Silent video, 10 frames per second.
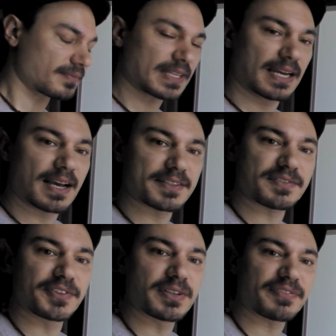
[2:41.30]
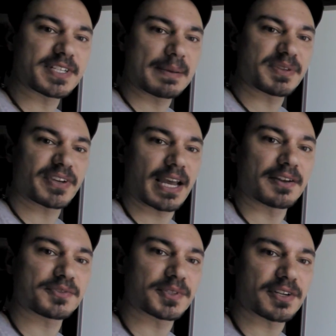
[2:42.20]
there's a few different types of
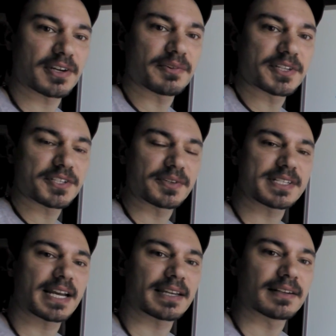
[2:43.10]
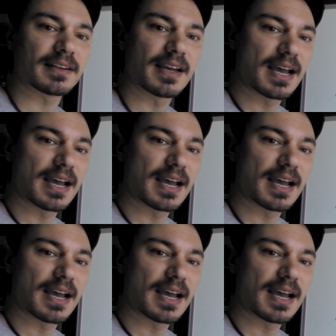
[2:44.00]
accounts, which I'll go into in a second.